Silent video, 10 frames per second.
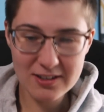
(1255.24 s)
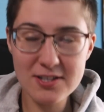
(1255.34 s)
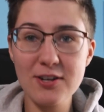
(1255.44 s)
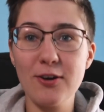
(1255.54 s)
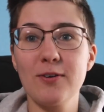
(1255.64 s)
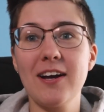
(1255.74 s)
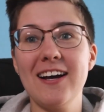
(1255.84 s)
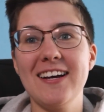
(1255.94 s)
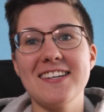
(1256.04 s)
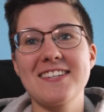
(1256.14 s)
So
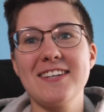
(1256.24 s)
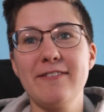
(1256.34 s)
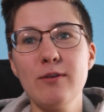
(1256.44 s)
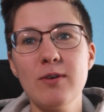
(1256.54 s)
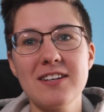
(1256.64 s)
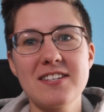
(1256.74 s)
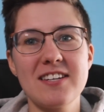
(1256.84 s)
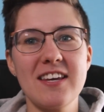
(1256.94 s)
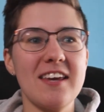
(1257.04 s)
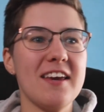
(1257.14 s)
guys, if you want to
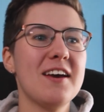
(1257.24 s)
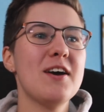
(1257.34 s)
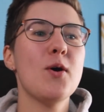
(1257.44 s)
see